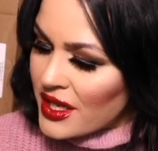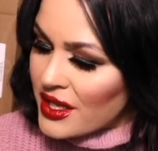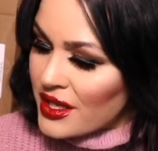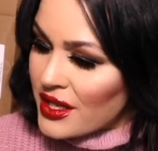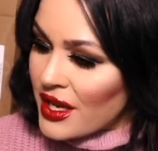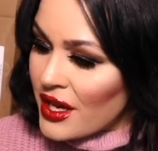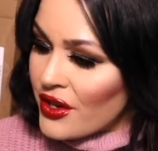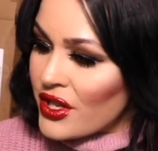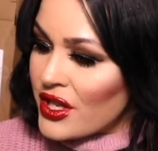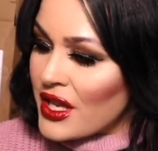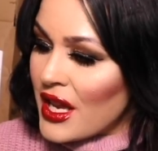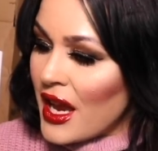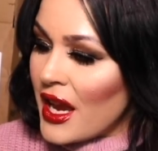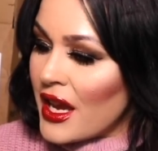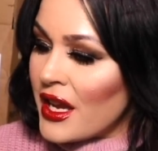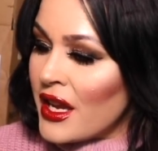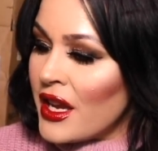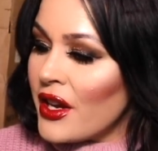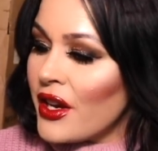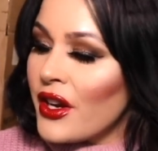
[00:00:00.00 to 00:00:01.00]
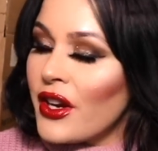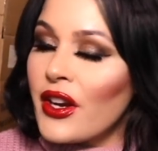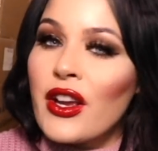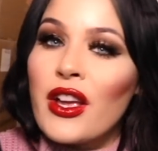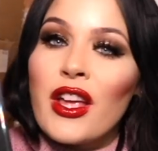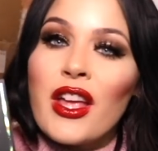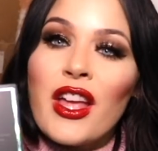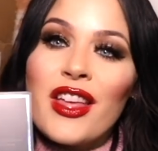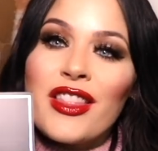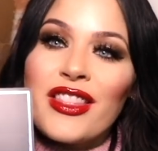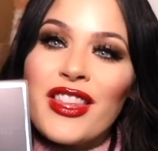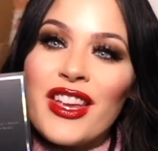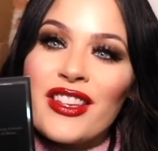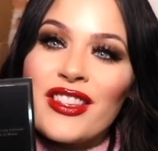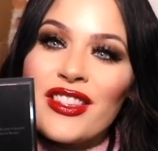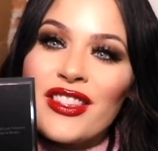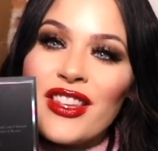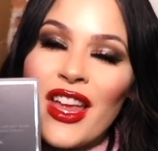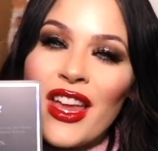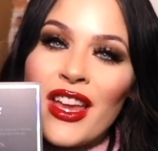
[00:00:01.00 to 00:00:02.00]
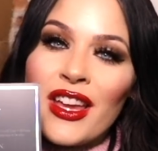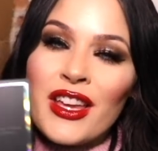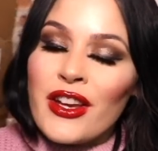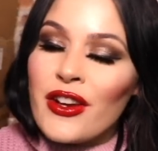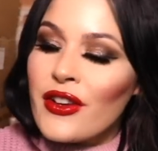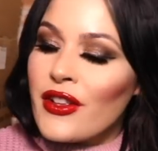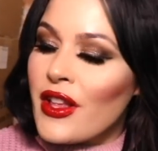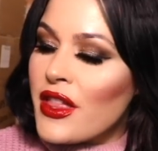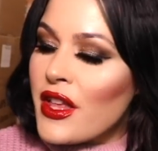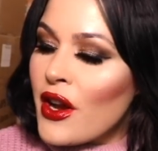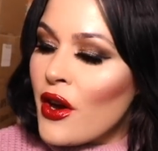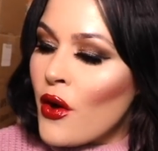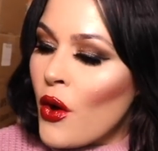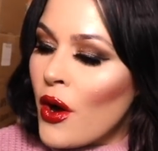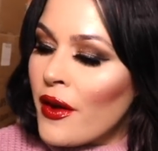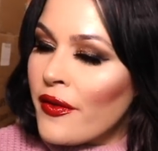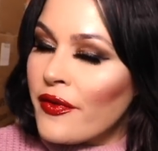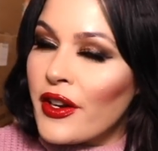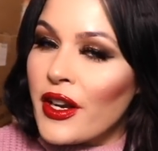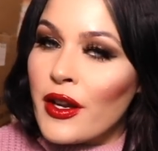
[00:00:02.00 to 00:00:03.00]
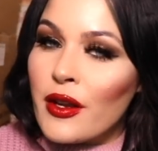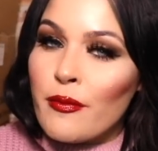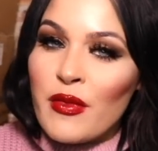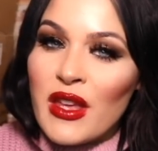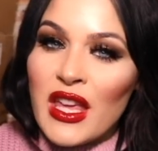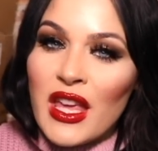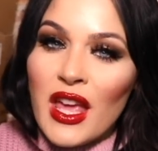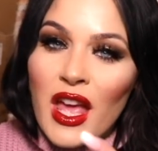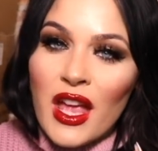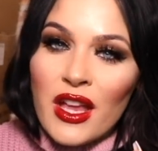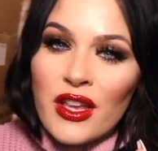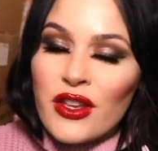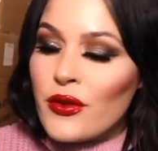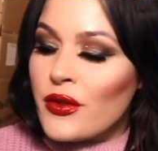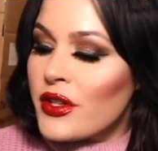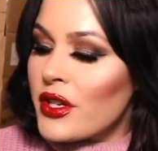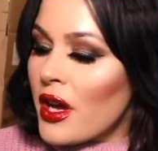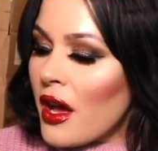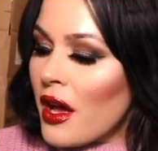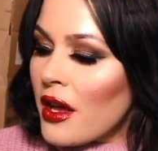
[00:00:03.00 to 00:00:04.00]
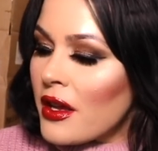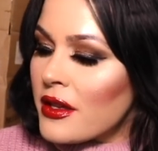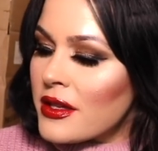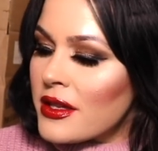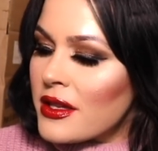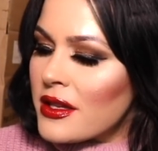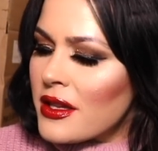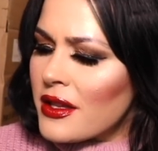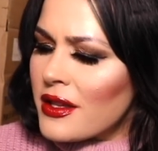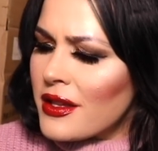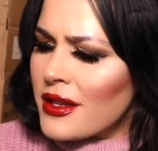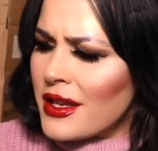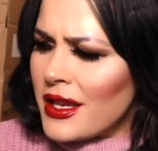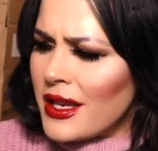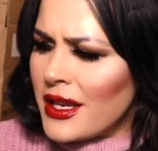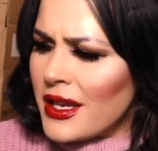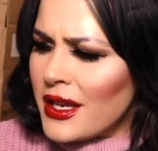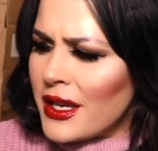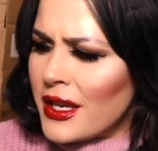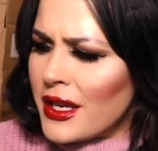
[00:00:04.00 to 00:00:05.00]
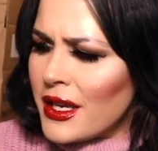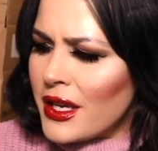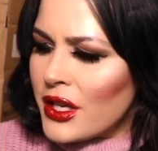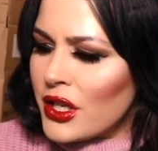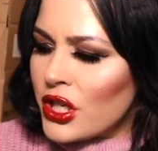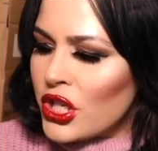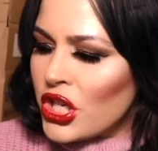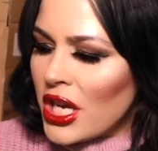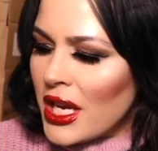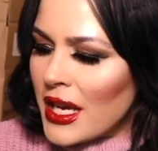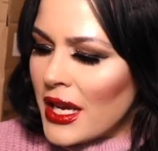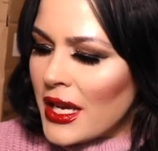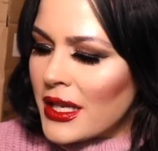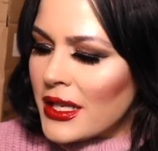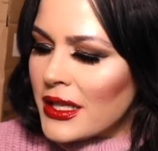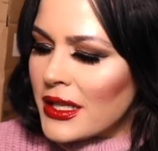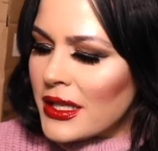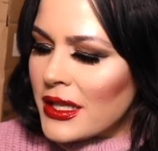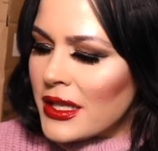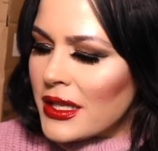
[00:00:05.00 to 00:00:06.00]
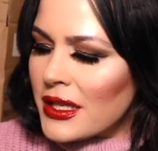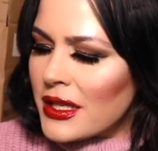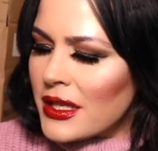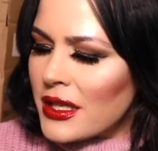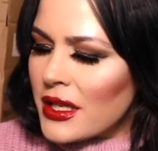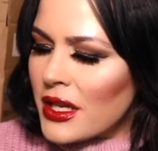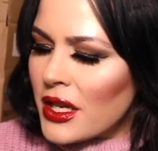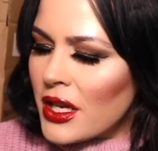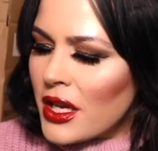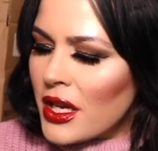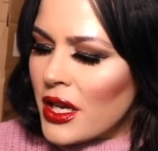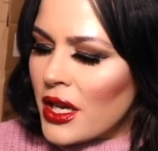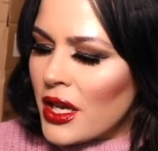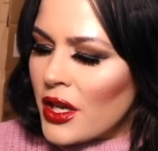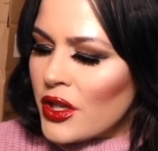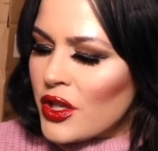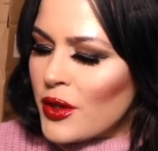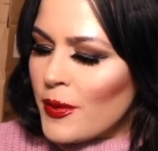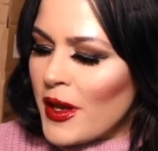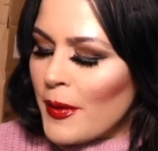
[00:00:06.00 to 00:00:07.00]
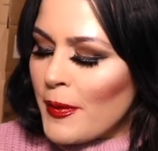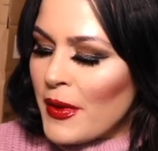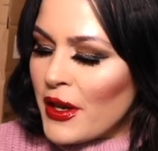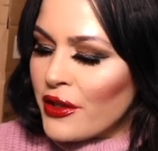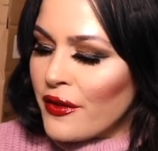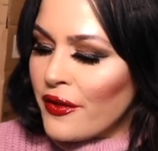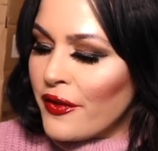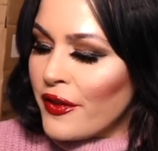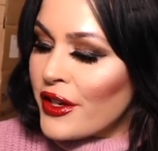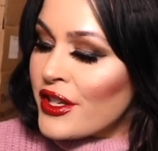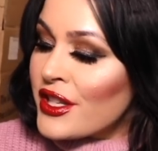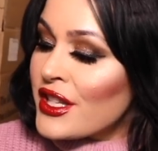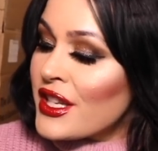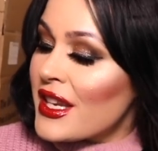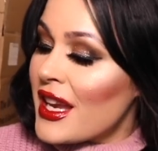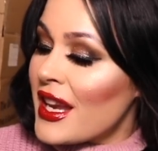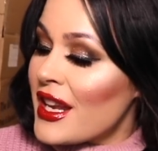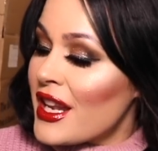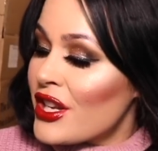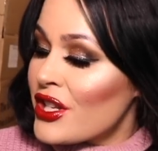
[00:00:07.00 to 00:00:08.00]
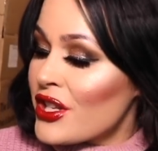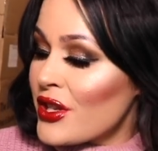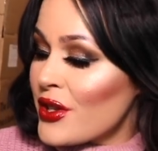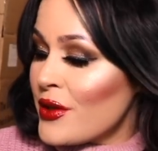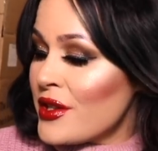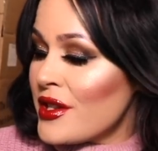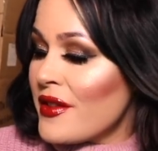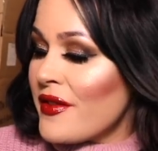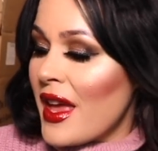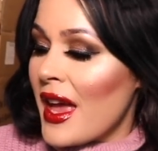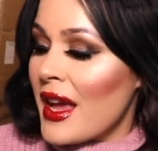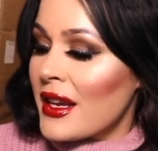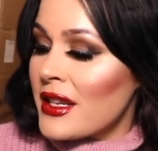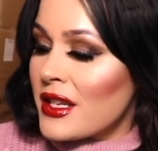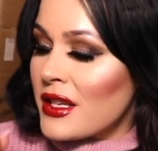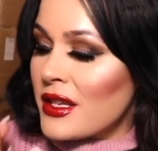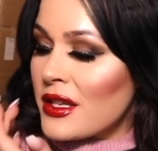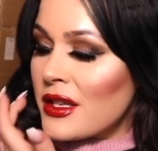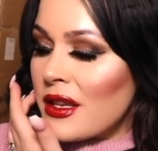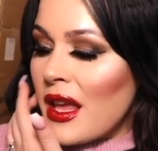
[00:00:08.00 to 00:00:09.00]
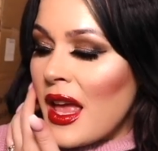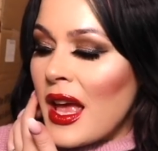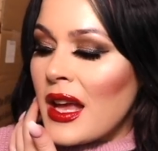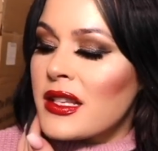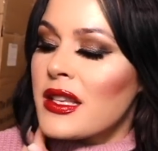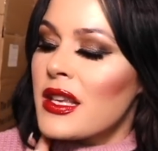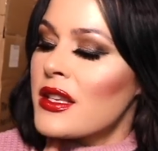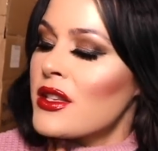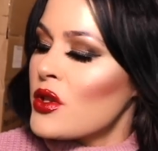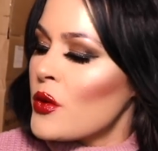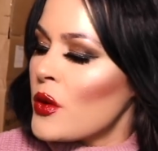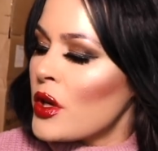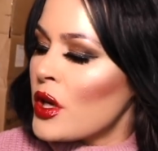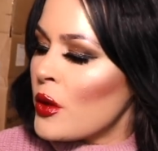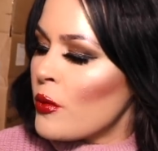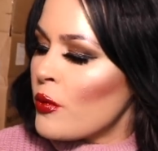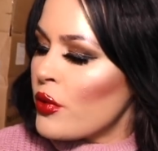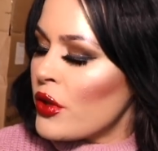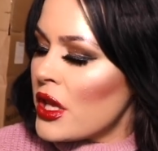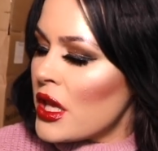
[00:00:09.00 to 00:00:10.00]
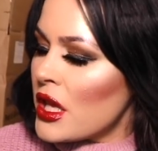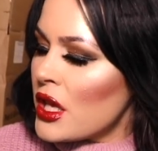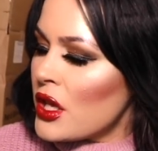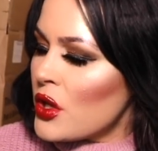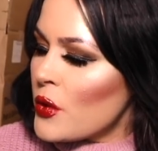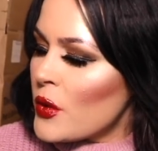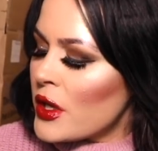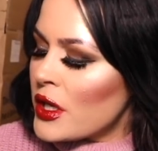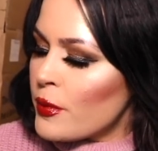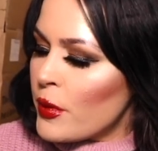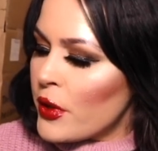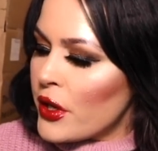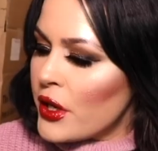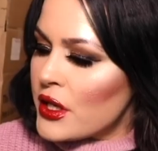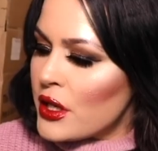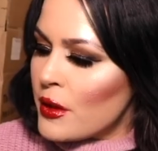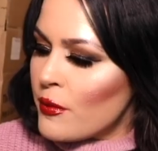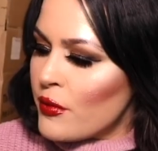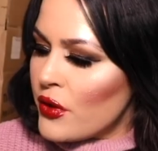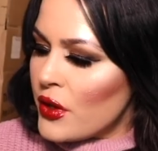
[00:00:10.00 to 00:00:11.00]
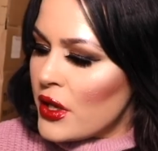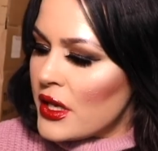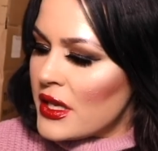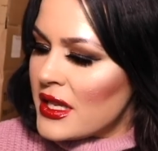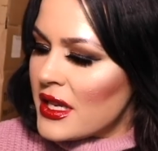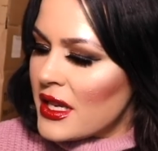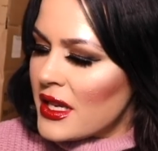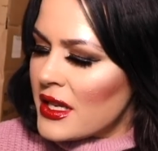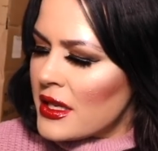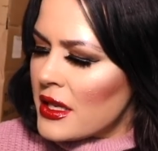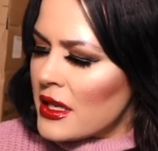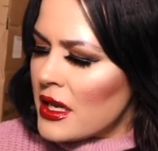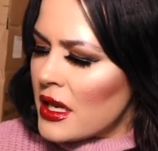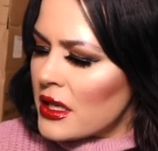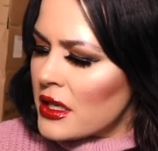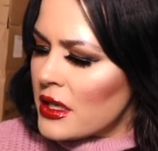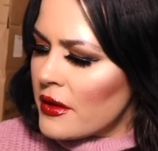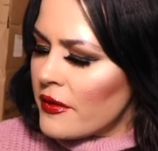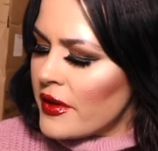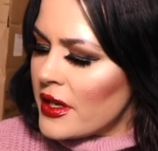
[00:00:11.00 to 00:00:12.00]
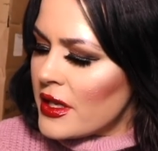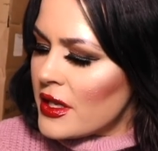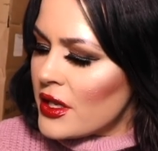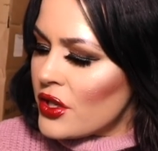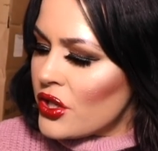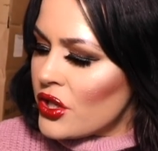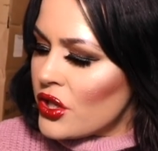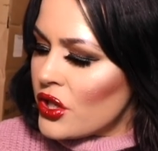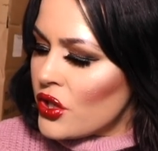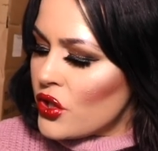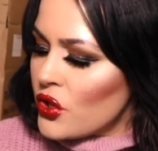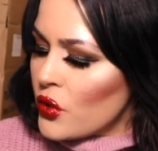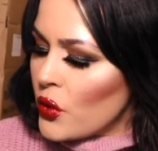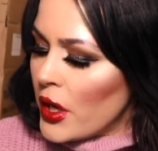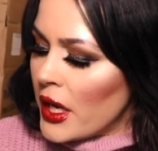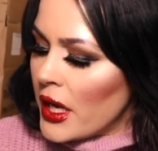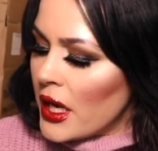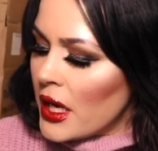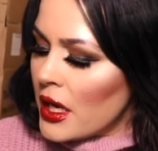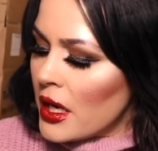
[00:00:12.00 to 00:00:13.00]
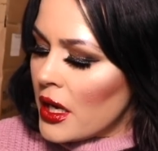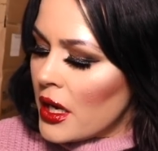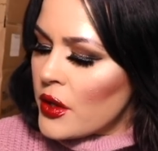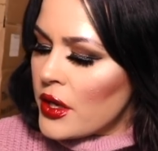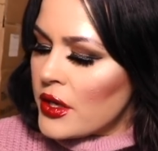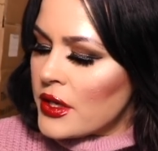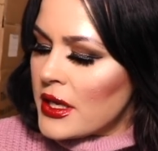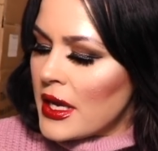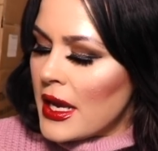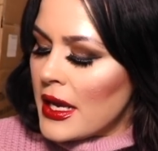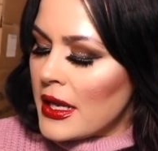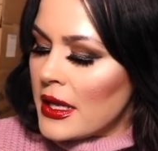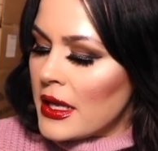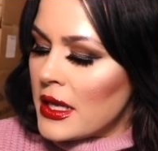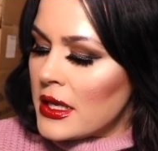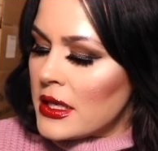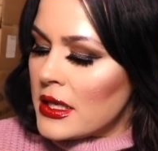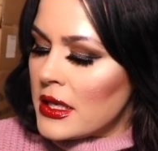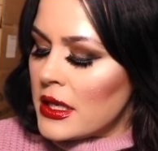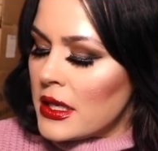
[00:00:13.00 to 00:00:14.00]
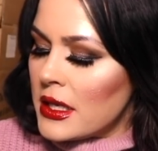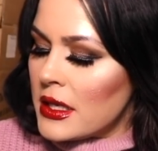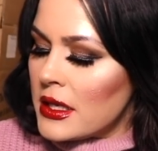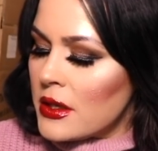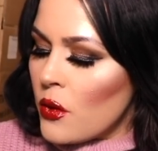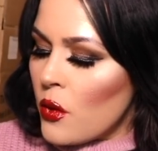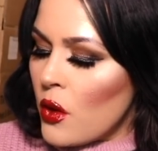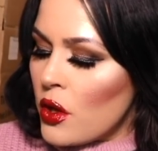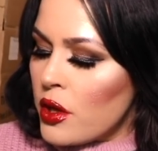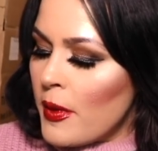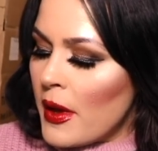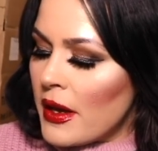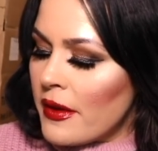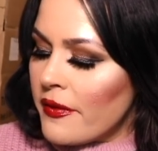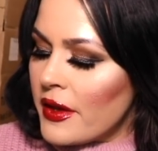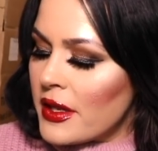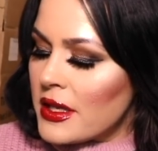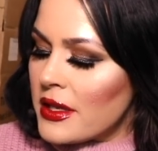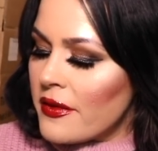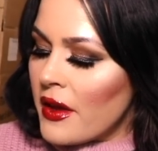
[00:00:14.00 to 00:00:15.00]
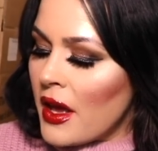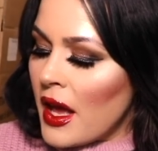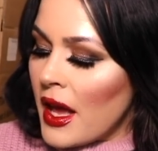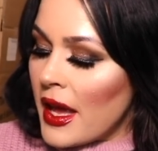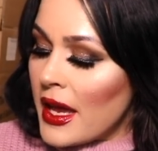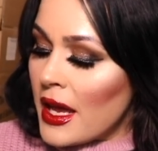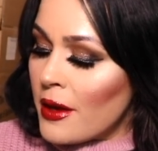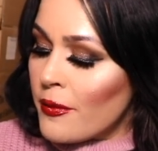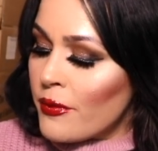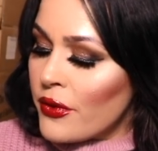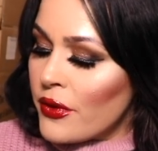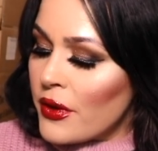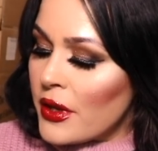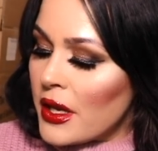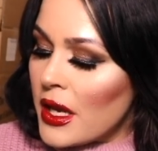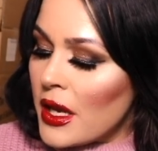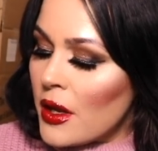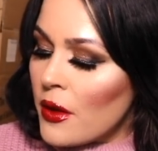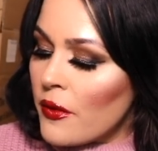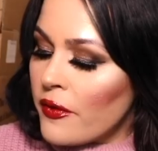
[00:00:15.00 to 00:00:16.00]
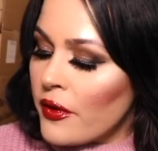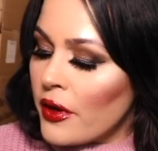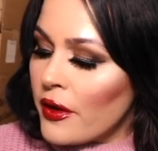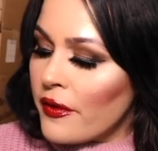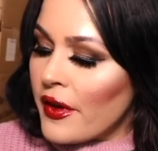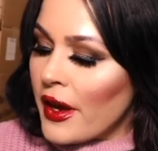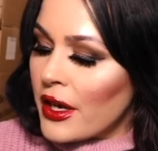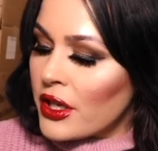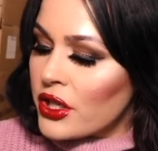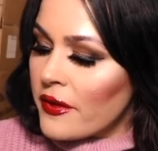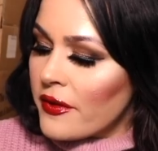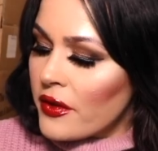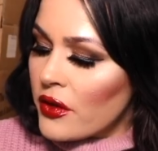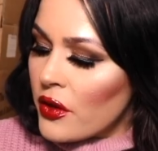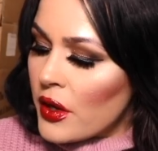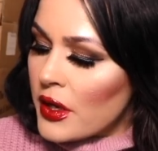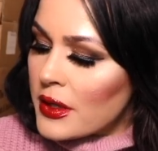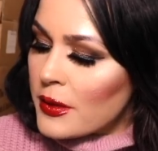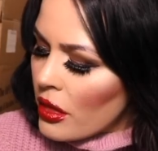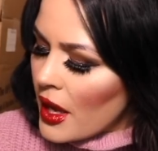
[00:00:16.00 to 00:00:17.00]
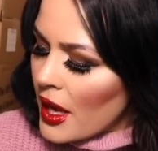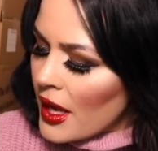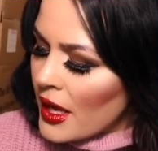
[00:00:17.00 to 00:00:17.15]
is, they're saying here, they're saying here that they're offering me and you dolls the chance be among the first to gain exclusive access, access to a completely new experience in beauty. Six seductive reasons to join. So they're saying this is all the benefits of high-end beauty for a fraction of the cost.